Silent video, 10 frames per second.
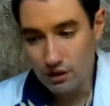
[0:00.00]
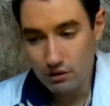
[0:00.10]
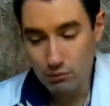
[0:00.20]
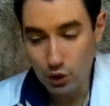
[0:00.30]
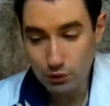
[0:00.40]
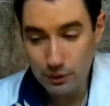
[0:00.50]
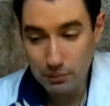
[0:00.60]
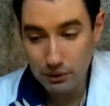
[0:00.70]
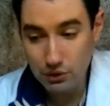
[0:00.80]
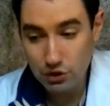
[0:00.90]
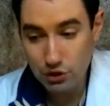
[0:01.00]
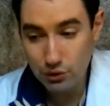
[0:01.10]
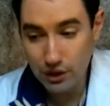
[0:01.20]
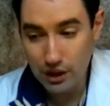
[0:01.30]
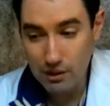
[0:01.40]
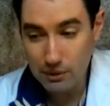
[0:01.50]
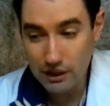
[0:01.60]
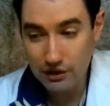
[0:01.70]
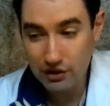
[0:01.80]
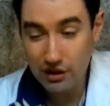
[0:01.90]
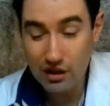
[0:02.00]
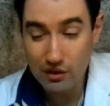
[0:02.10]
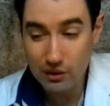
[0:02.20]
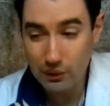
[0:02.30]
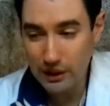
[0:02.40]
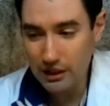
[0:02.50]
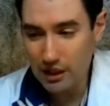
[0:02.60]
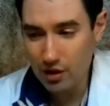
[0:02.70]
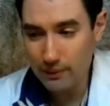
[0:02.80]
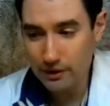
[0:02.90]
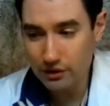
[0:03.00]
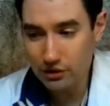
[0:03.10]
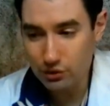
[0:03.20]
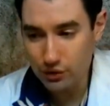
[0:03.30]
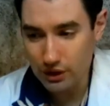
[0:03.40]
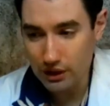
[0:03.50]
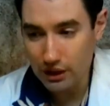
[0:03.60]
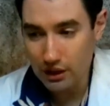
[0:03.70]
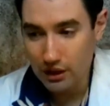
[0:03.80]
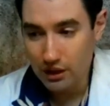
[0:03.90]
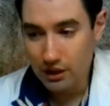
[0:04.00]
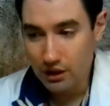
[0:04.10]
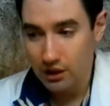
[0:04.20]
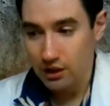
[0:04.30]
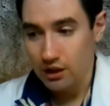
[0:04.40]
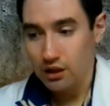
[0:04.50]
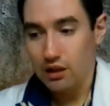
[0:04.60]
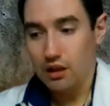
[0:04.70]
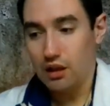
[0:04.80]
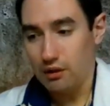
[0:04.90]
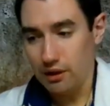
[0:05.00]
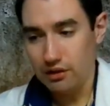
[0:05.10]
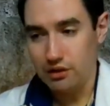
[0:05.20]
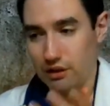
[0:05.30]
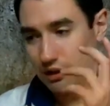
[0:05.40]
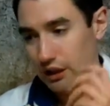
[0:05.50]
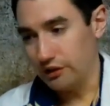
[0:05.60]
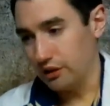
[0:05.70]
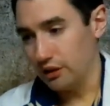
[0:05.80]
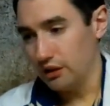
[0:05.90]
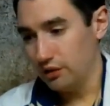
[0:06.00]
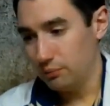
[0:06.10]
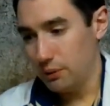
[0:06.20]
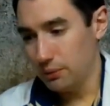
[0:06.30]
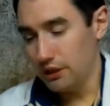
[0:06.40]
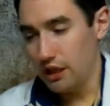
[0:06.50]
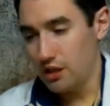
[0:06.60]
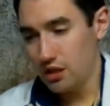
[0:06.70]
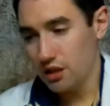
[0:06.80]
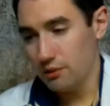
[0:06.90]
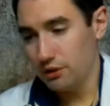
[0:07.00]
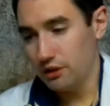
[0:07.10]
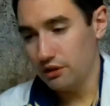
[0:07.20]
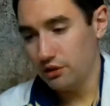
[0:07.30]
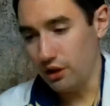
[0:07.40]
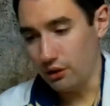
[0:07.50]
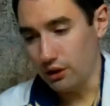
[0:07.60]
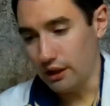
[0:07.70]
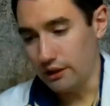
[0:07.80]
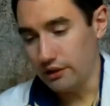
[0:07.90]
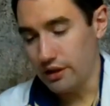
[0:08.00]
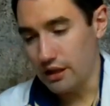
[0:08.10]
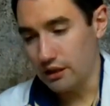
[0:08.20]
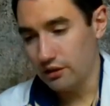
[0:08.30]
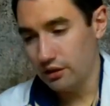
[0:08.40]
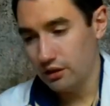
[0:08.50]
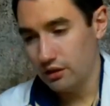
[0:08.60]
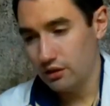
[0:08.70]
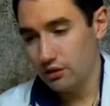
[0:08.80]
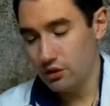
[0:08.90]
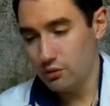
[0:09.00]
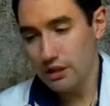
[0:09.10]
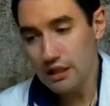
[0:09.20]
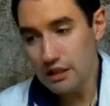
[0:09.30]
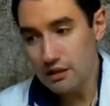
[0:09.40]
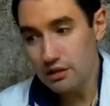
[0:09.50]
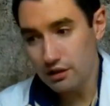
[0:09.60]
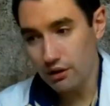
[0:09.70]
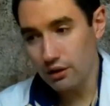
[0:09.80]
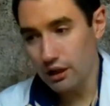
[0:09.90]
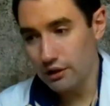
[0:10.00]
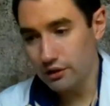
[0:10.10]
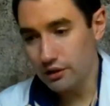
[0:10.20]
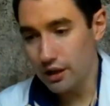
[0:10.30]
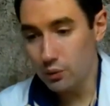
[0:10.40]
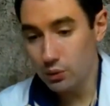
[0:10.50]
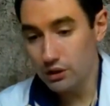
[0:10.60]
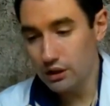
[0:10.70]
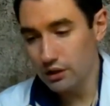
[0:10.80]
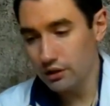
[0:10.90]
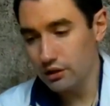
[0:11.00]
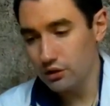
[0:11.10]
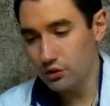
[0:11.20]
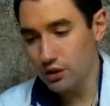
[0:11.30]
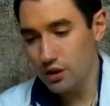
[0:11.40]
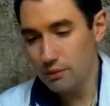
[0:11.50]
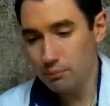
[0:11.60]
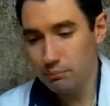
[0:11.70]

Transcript: Most people use sterility, but I say, what do I care about sterility? I'm not sterilizing these. People in ancient times didn't sterilize things. There's no need to sterilize it. That would kill the Clostridia,